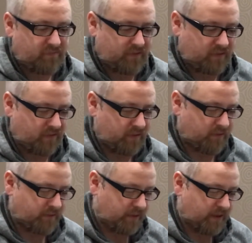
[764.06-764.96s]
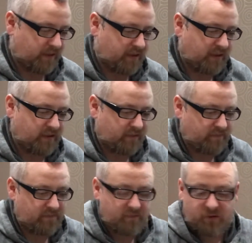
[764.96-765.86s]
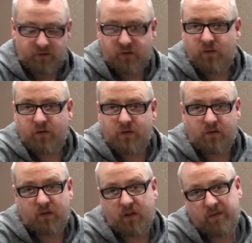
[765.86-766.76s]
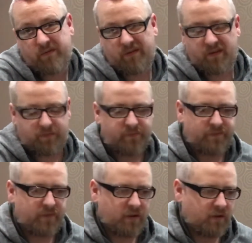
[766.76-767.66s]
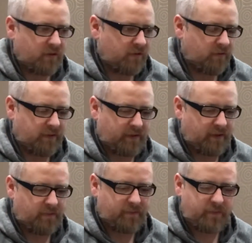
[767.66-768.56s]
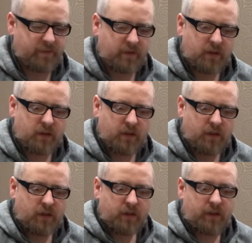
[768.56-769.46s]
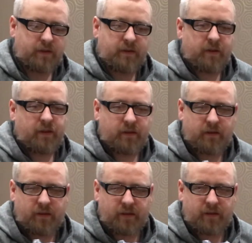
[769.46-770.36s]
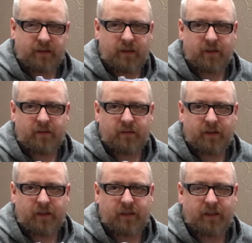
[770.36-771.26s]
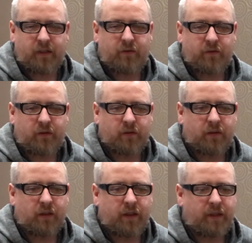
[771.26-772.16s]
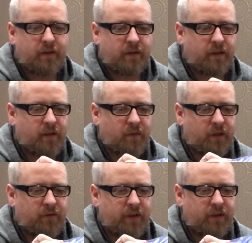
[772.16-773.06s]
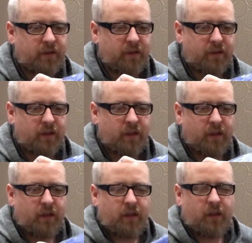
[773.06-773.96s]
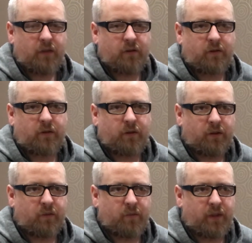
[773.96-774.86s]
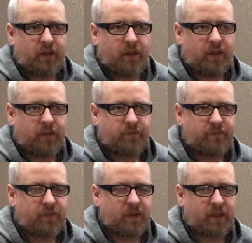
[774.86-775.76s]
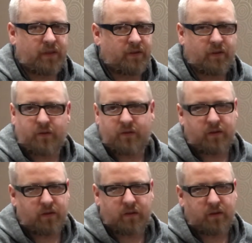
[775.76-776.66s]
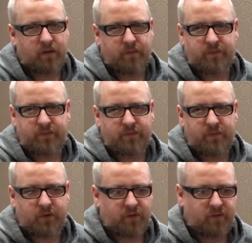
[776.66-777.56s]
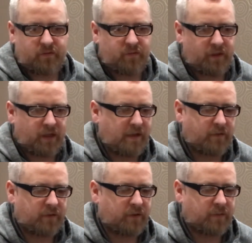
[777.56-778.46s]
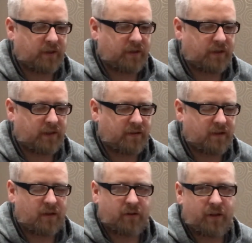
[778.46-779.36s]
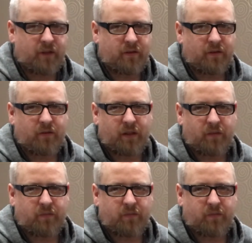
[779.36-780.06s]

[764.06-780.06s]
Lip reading: turns out to be the kind of thing that looks cool to show it off, then we'll see. That's a nice little guide they give you for cutting the lines. I had read that just cutting them with like a scissors or just a knife or something like that, it's not great because you don't get a